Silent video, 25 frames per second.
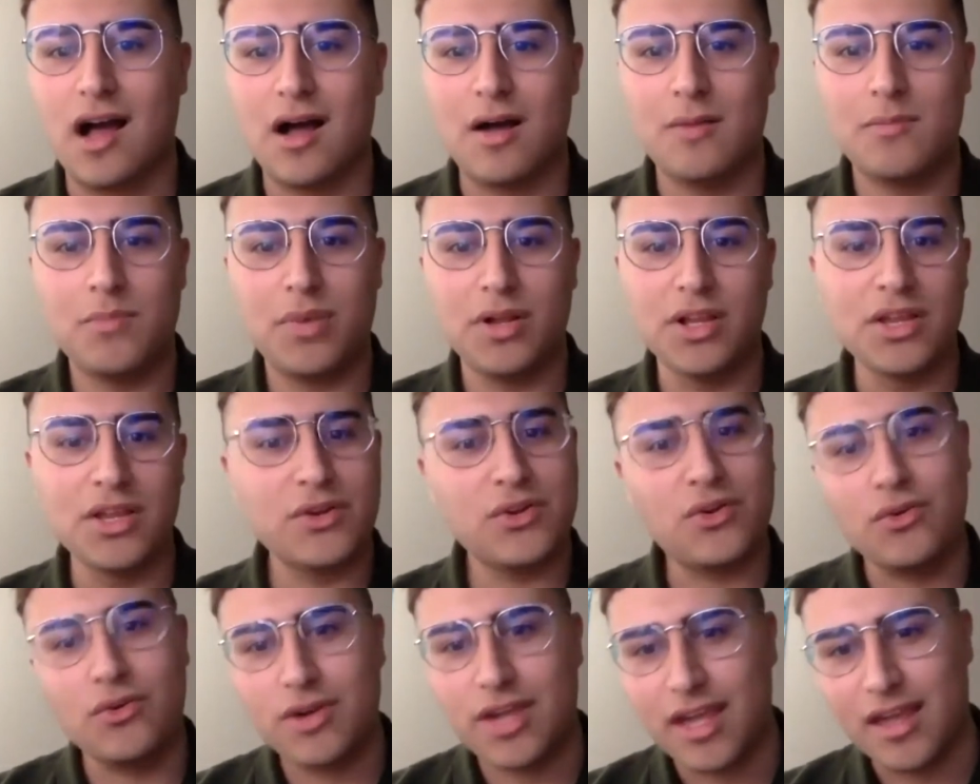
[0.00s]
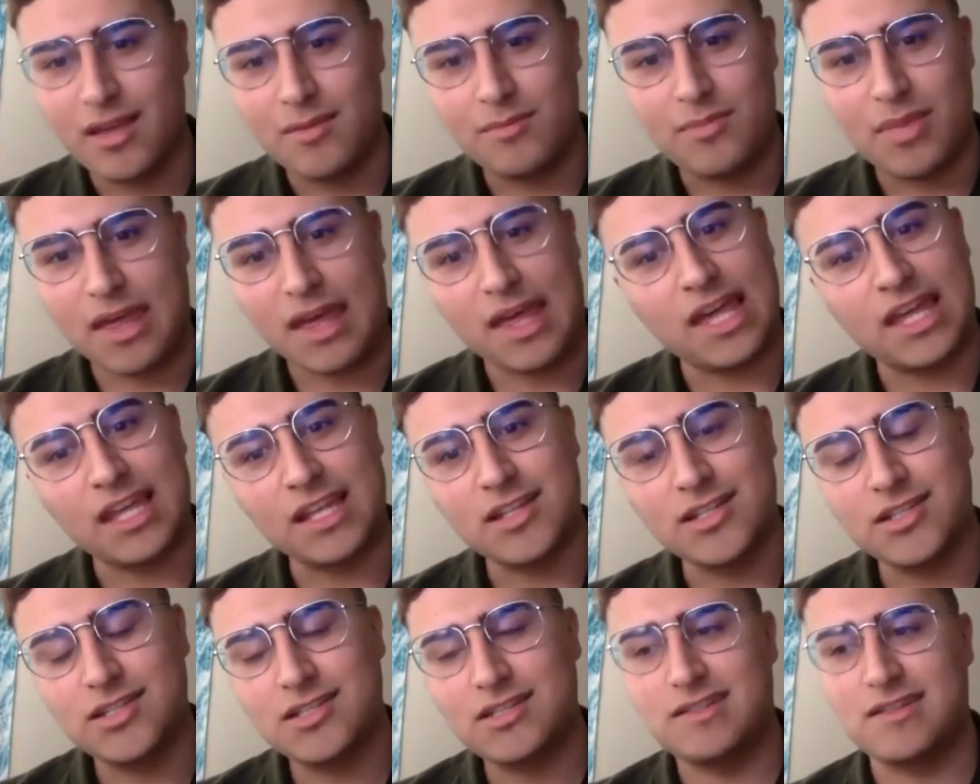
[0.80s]
political
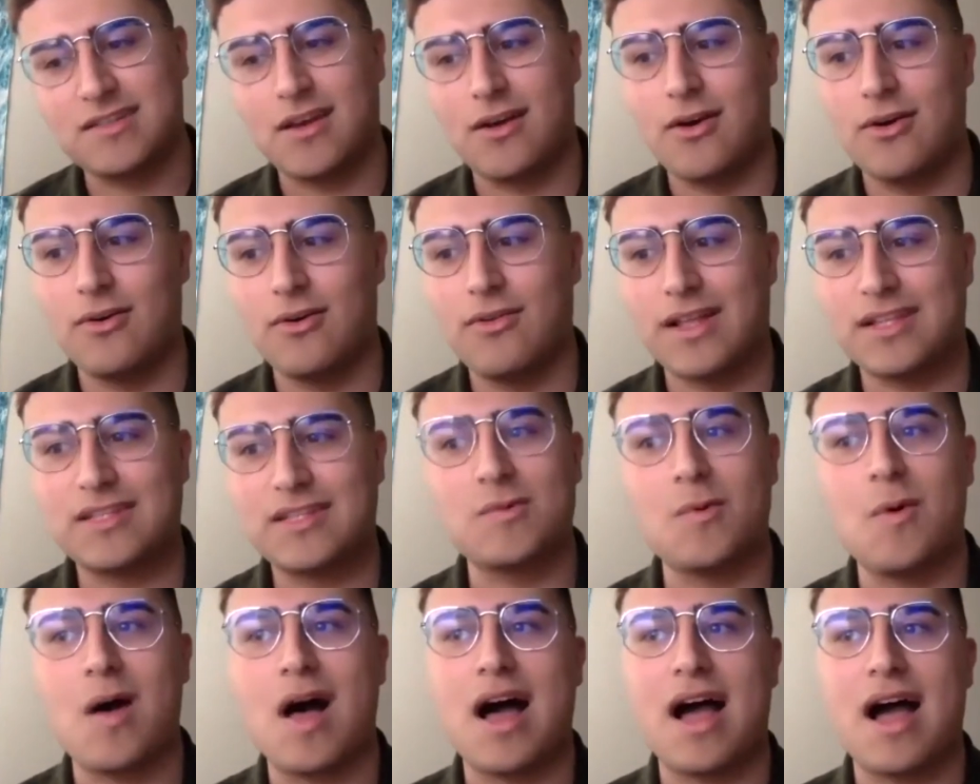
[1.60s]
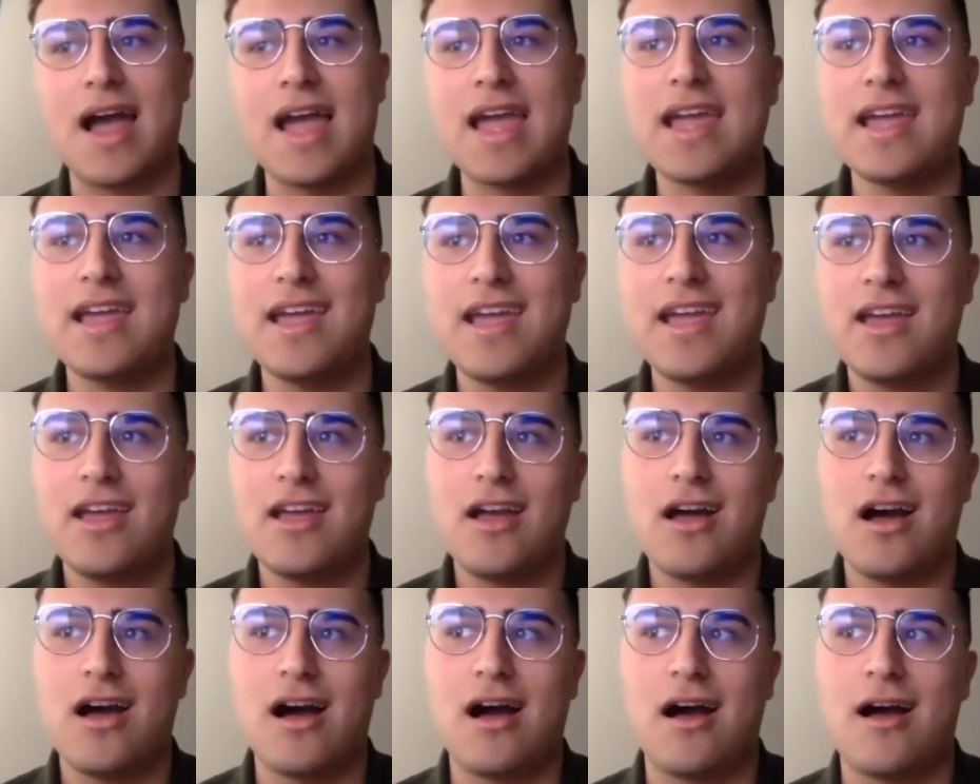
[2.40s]
campaigns, so that's why
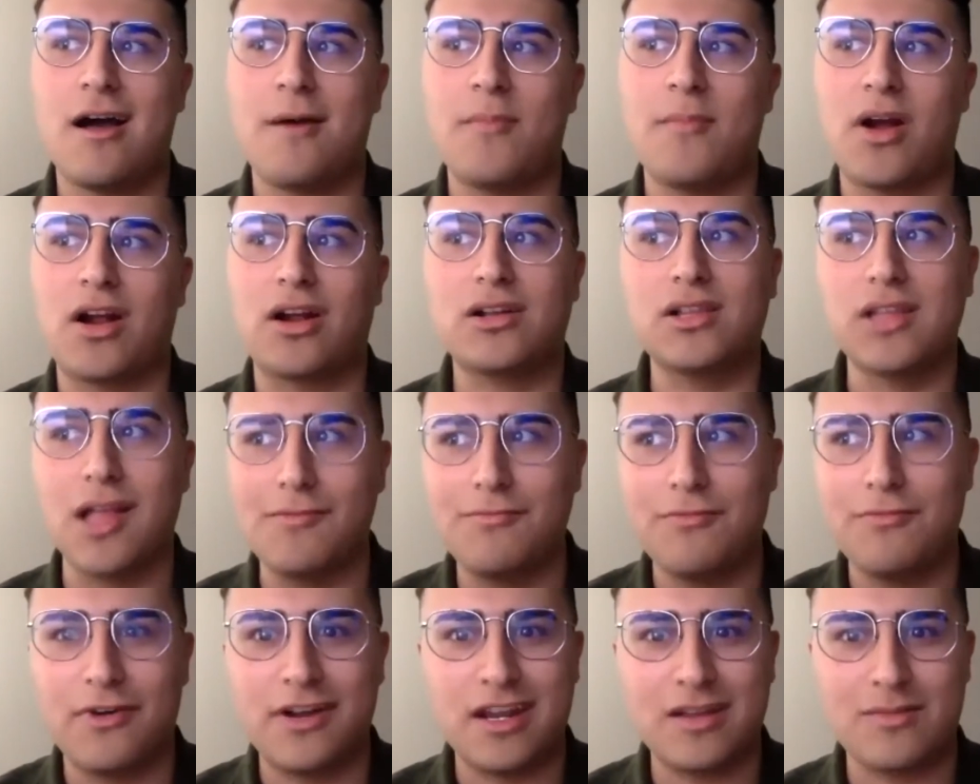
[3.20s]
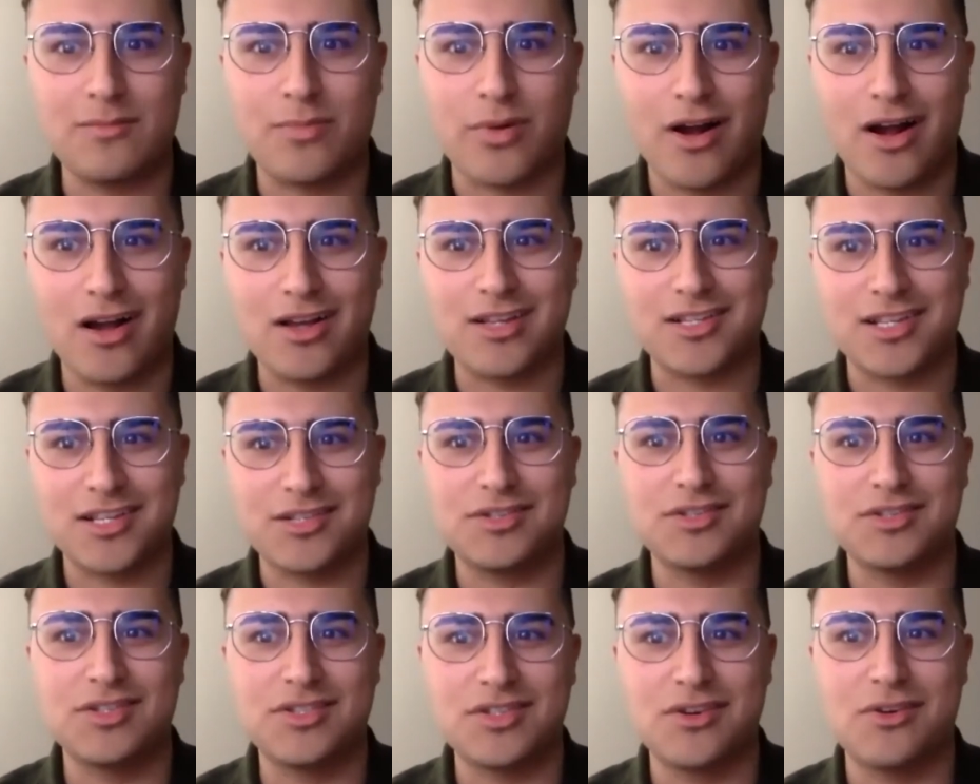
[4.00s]
our club funding process
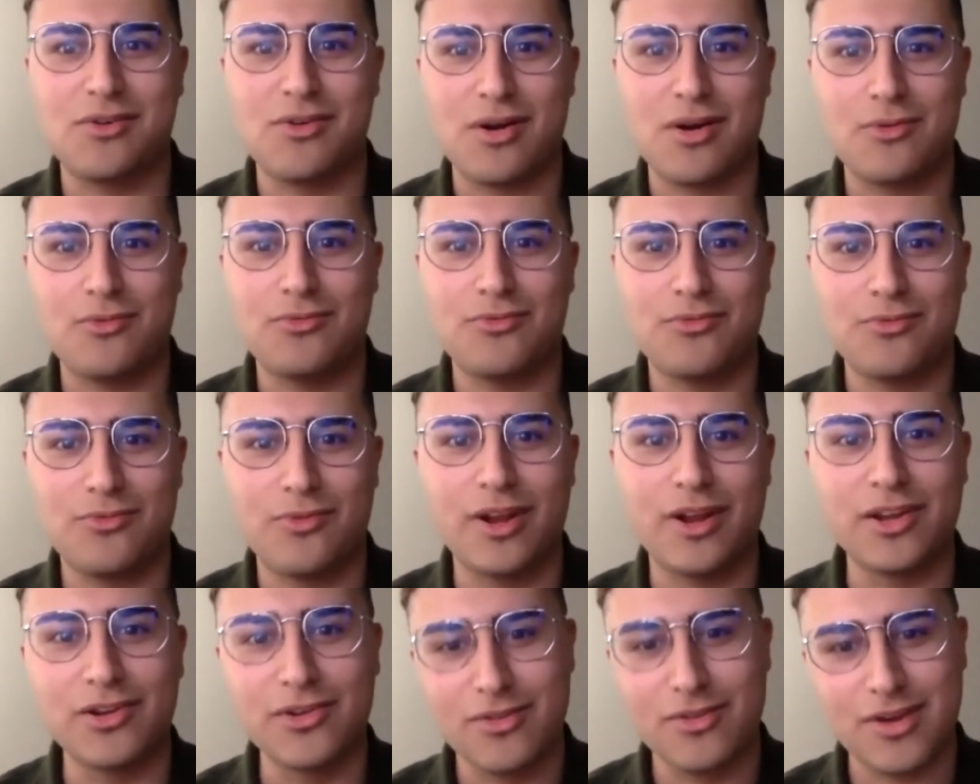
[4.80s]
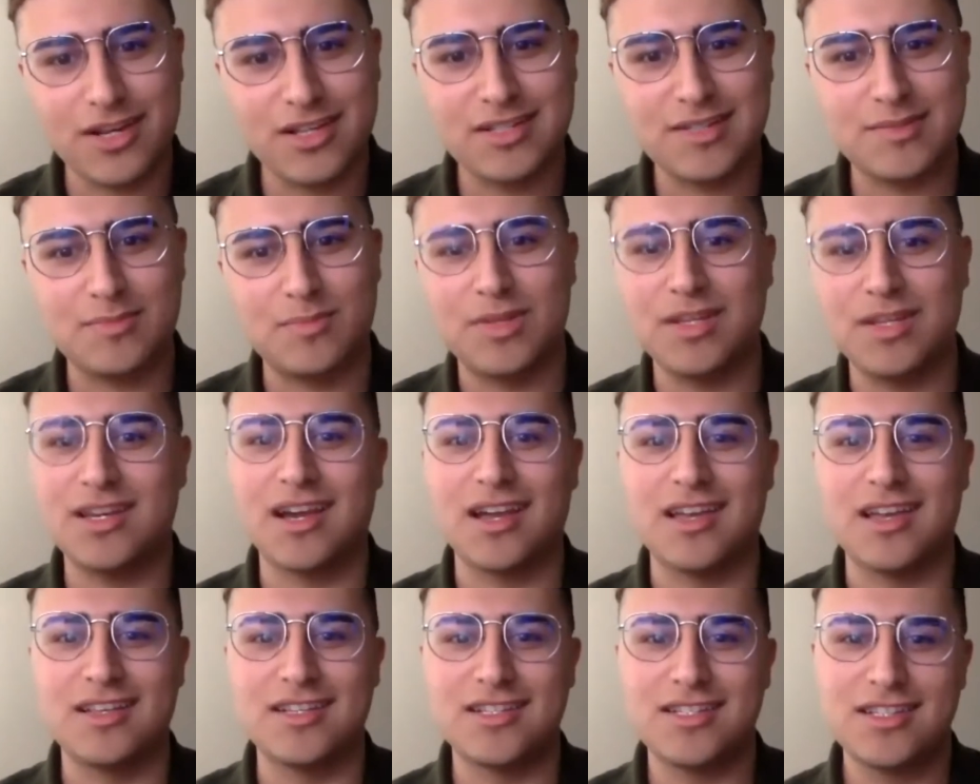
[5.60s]
is so rigorous
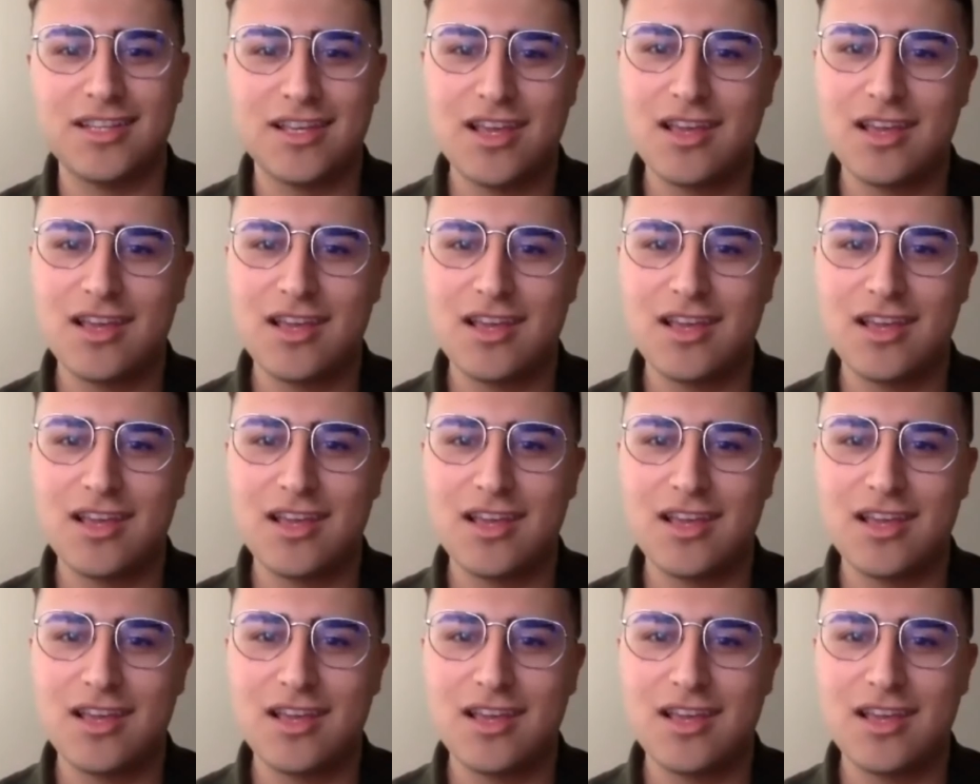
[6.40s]
because,